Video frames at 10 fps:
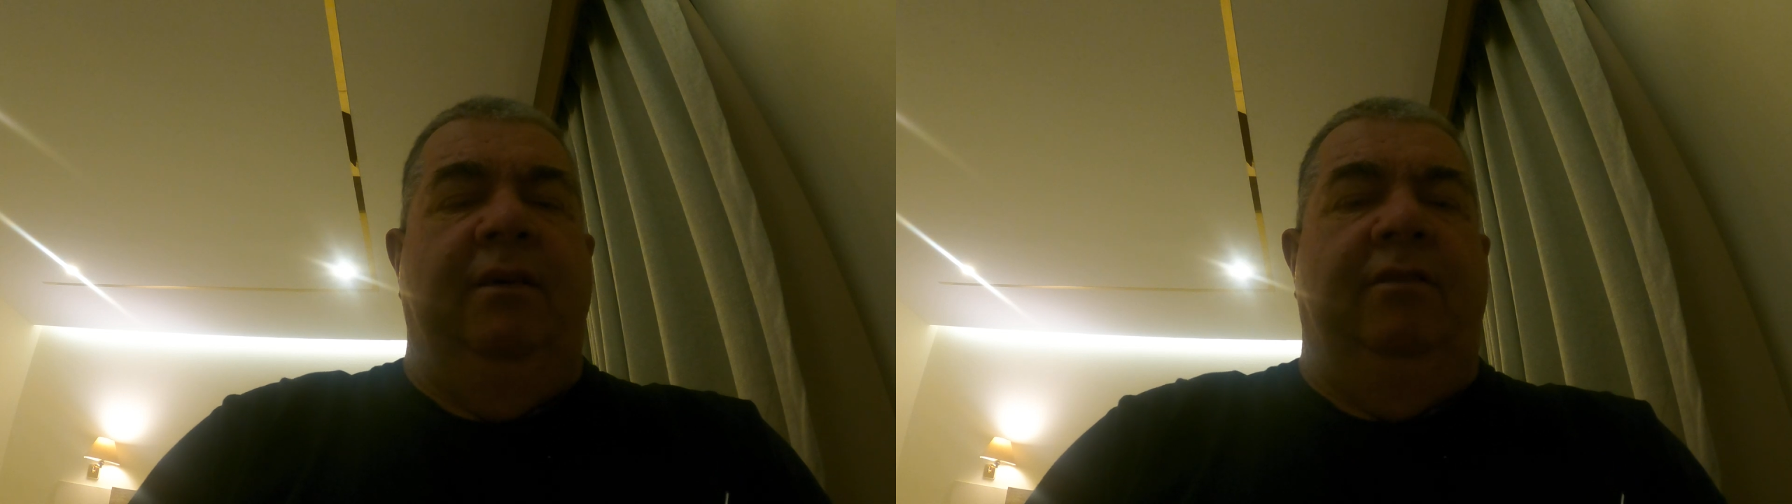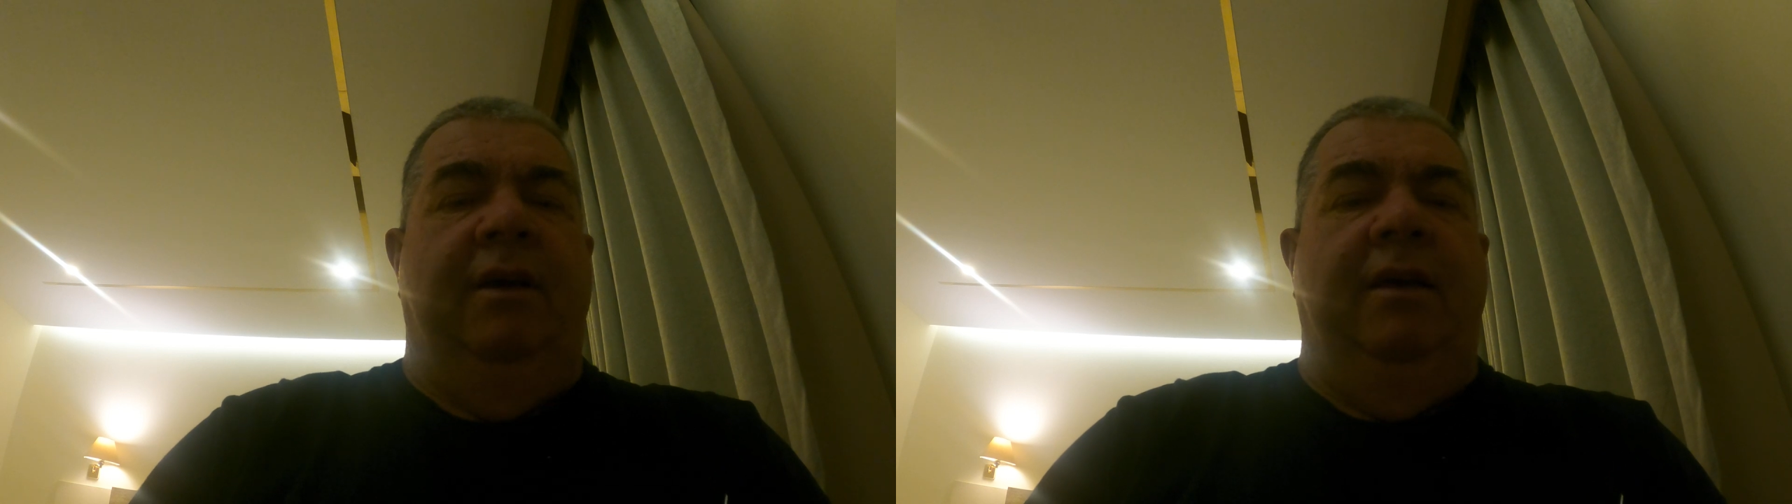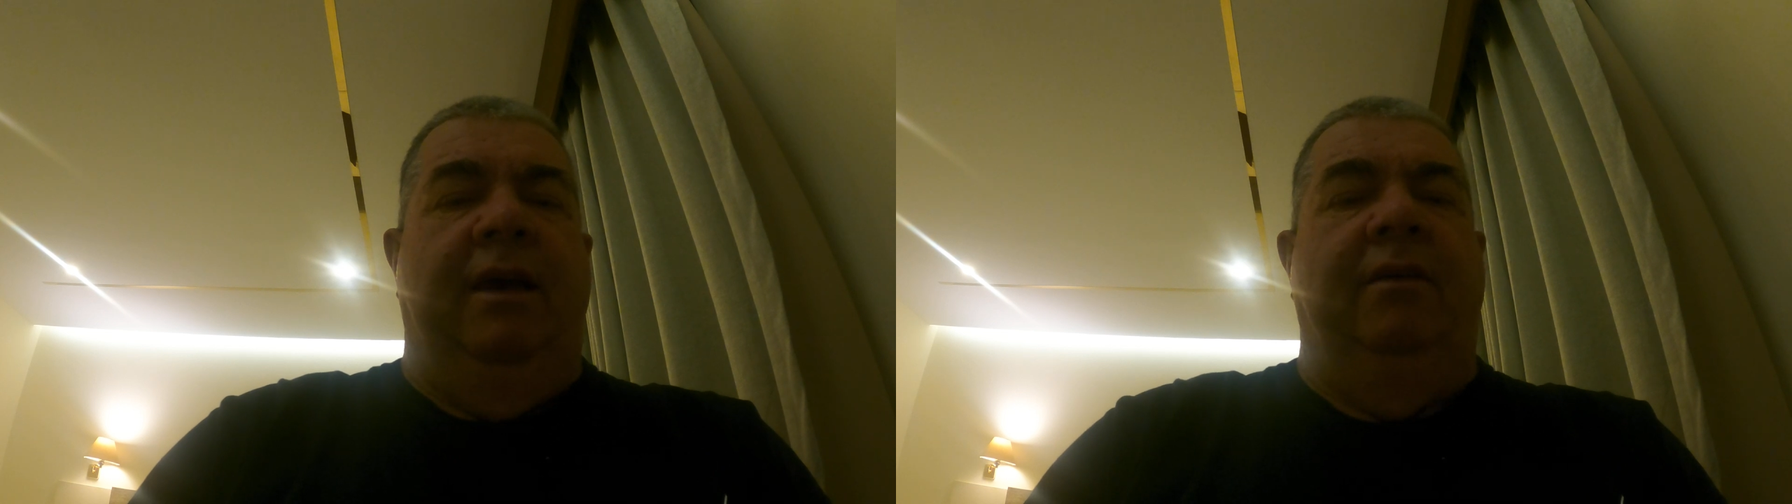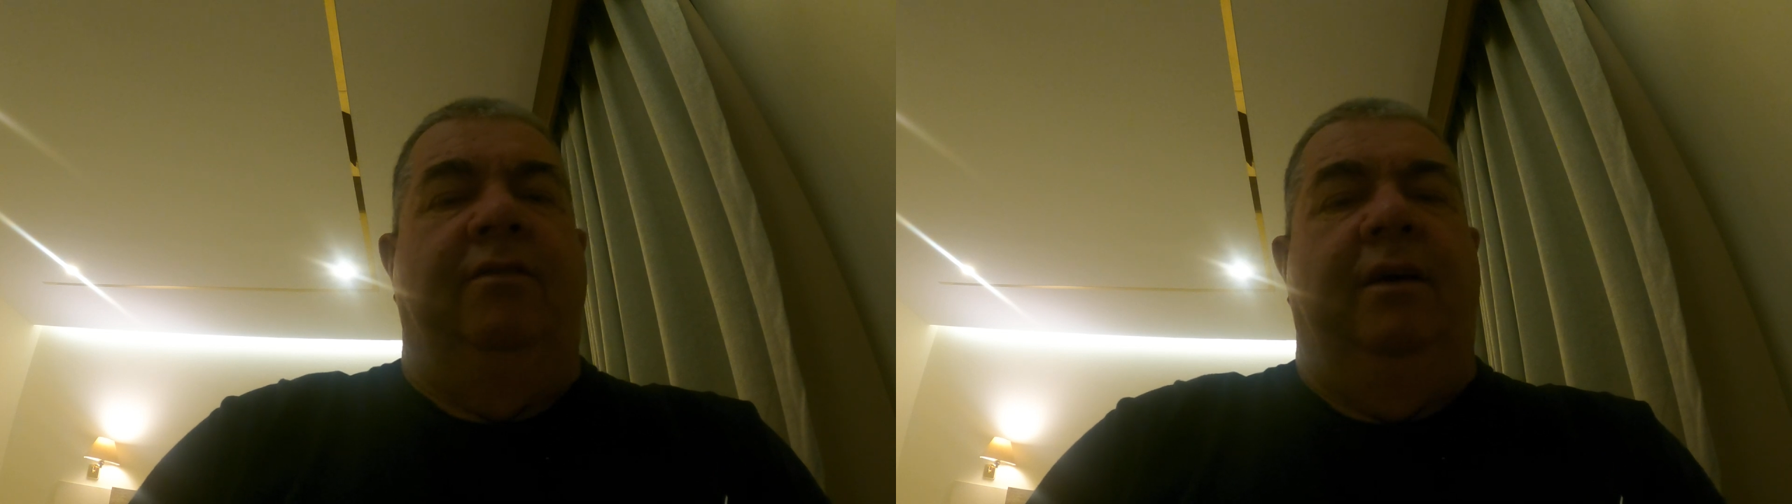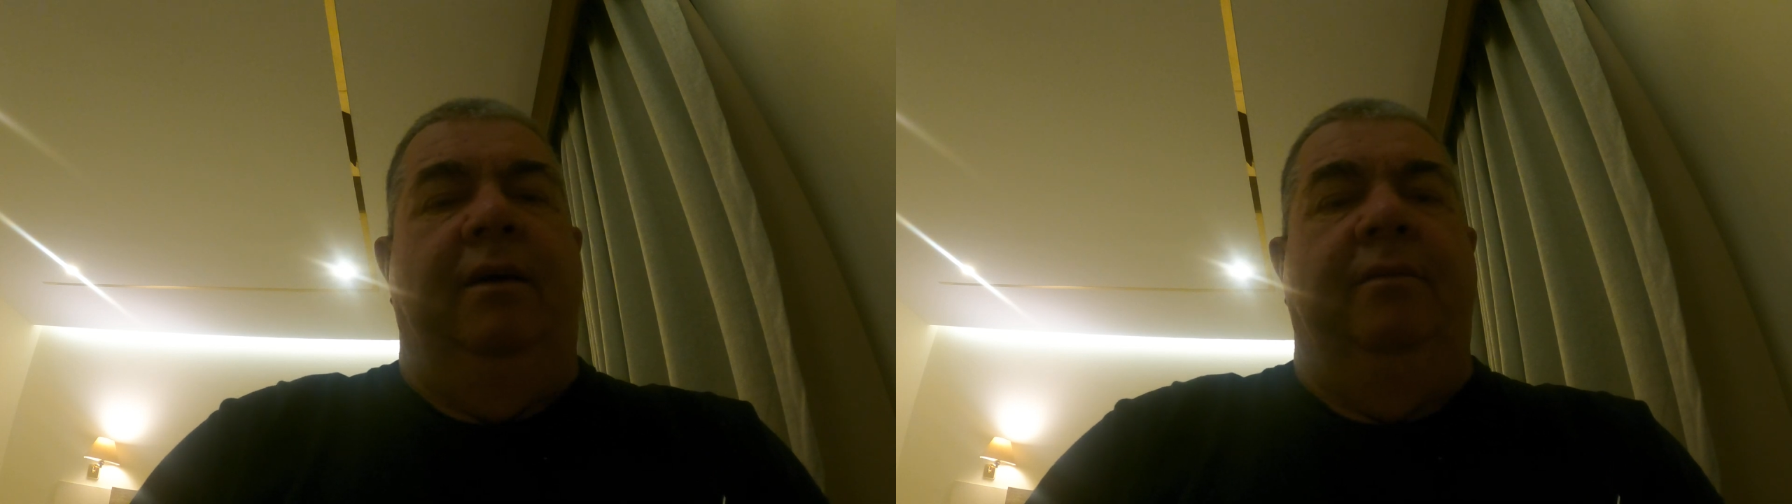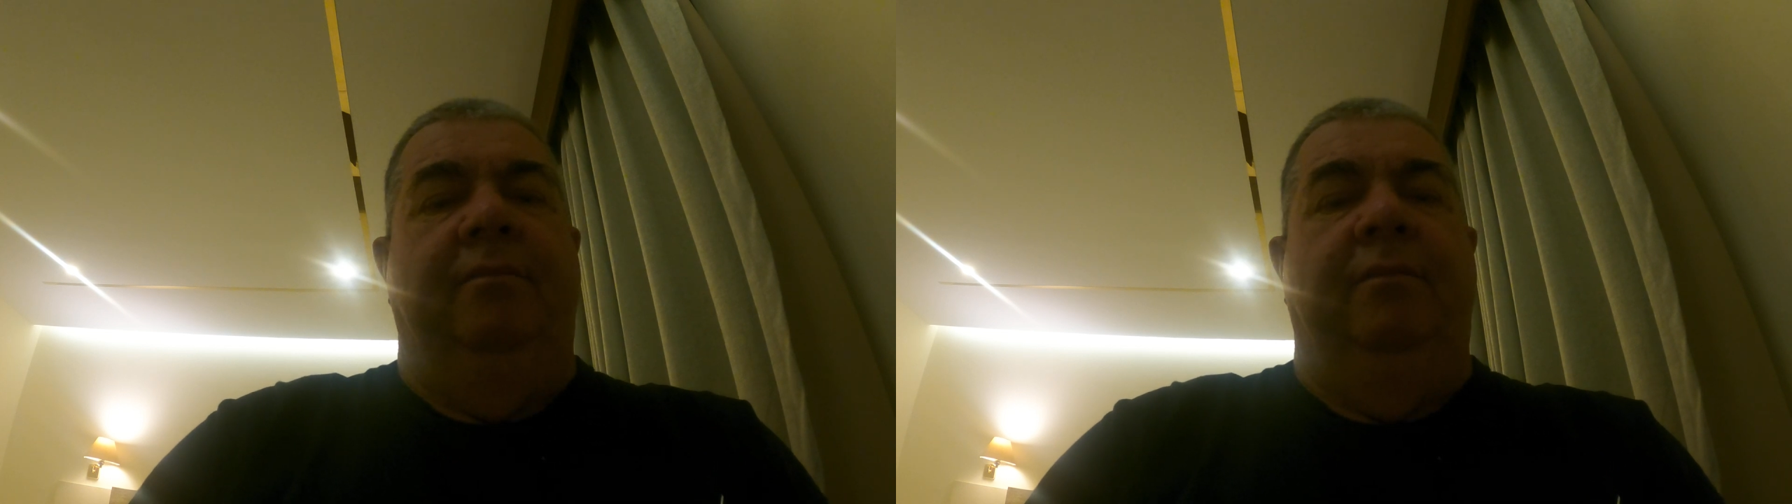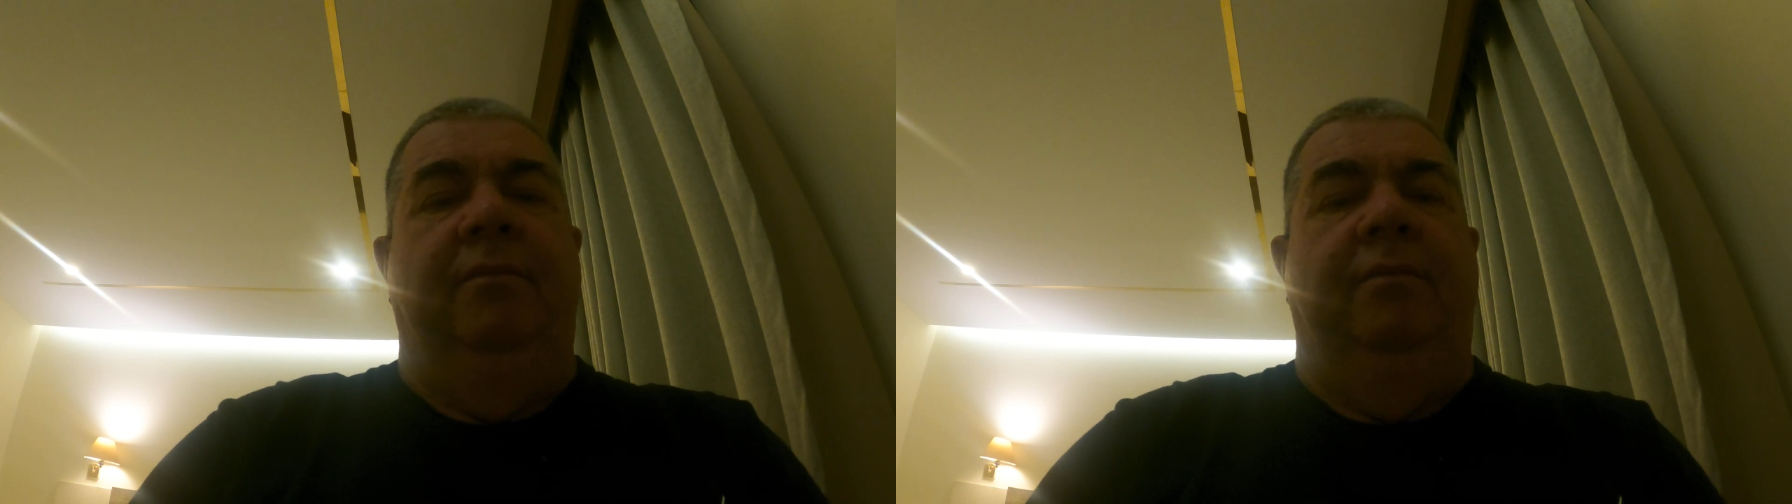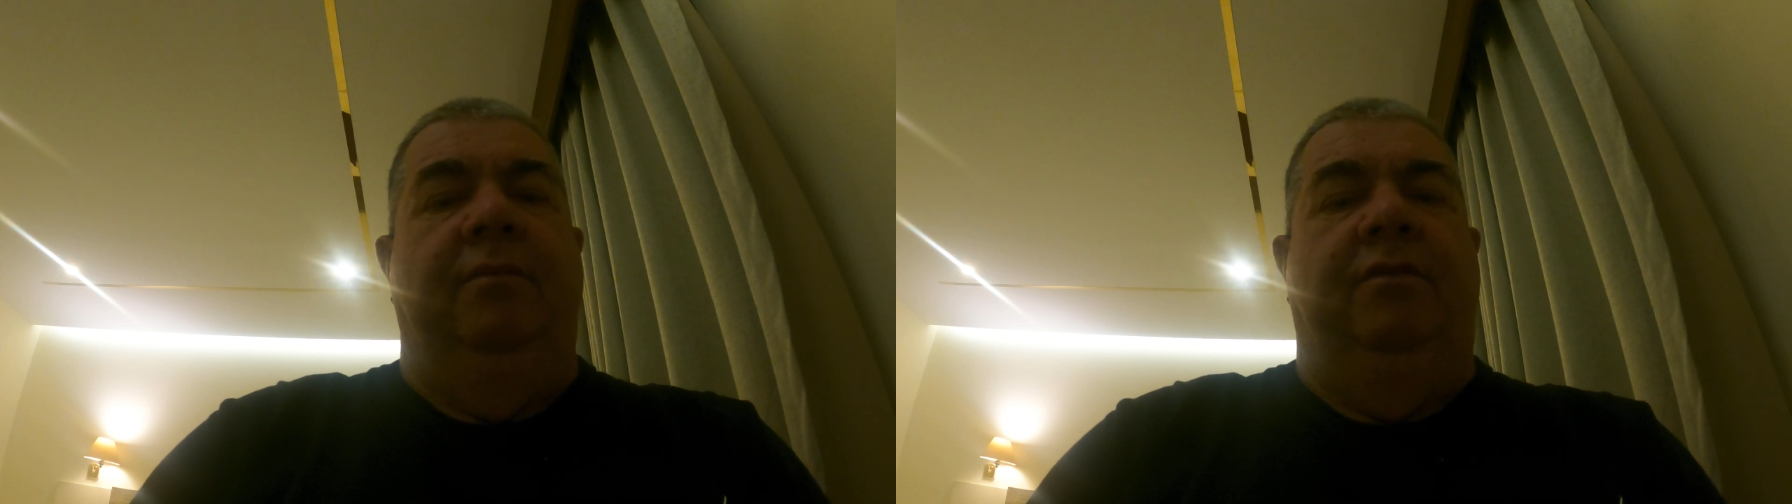So
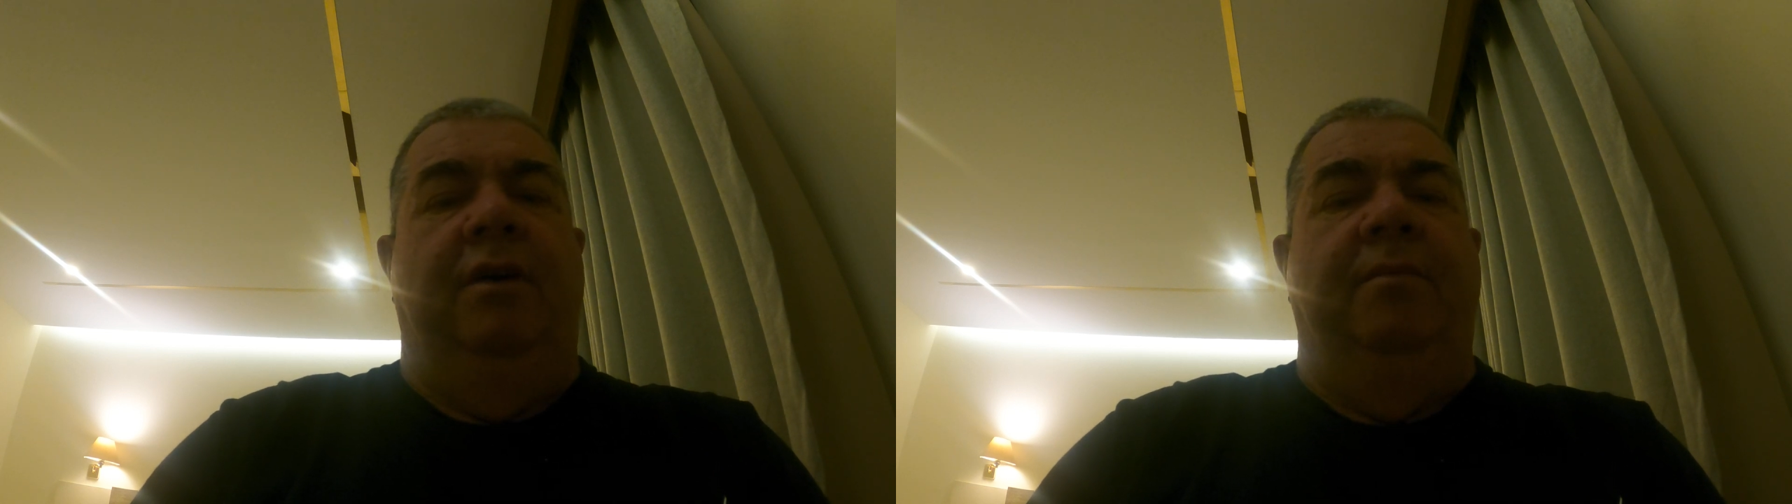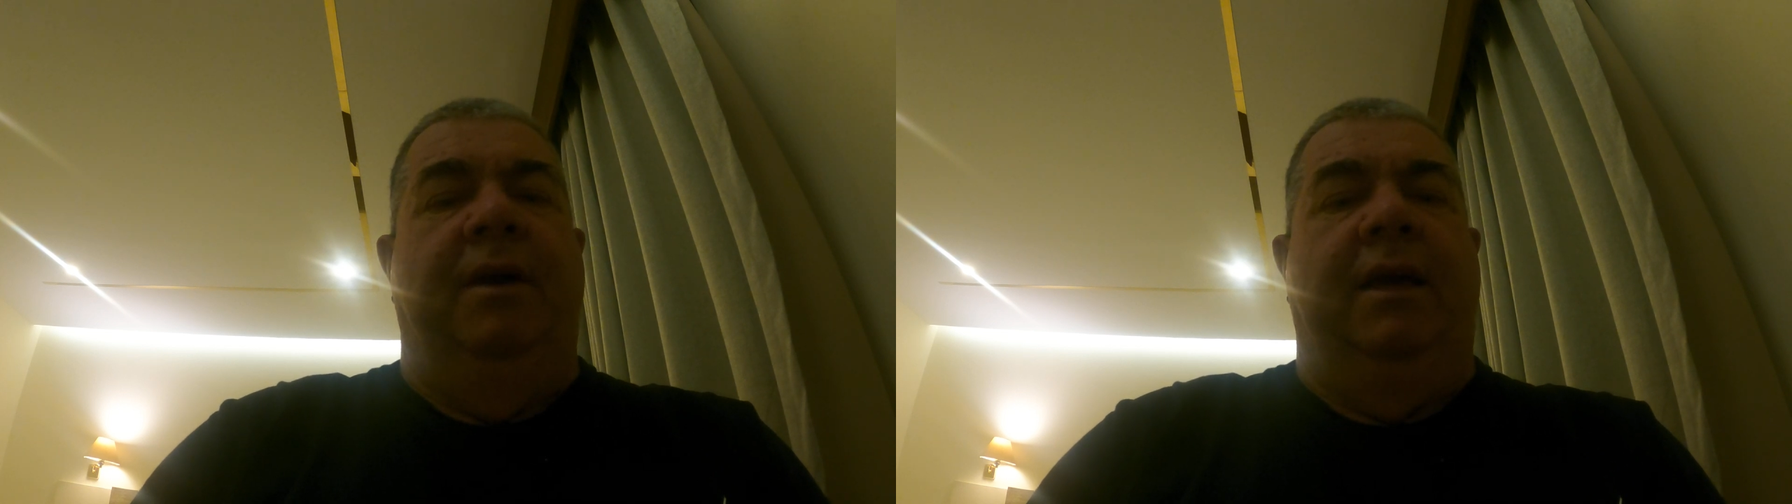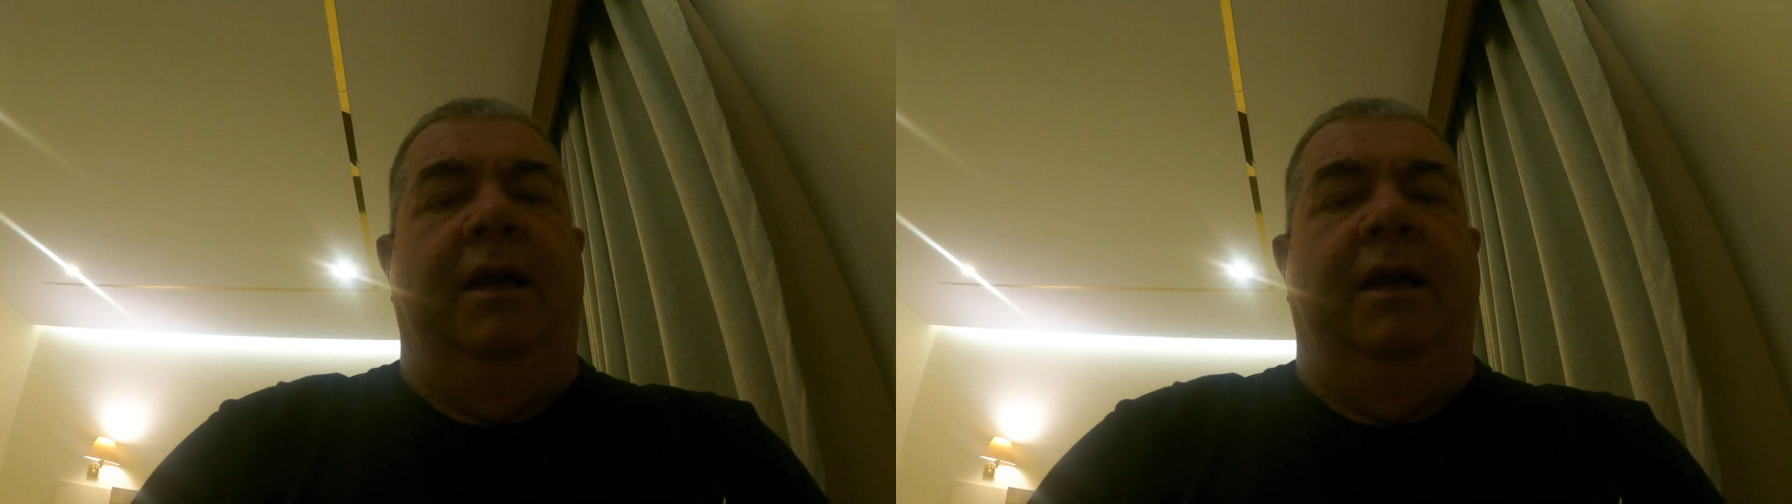Showback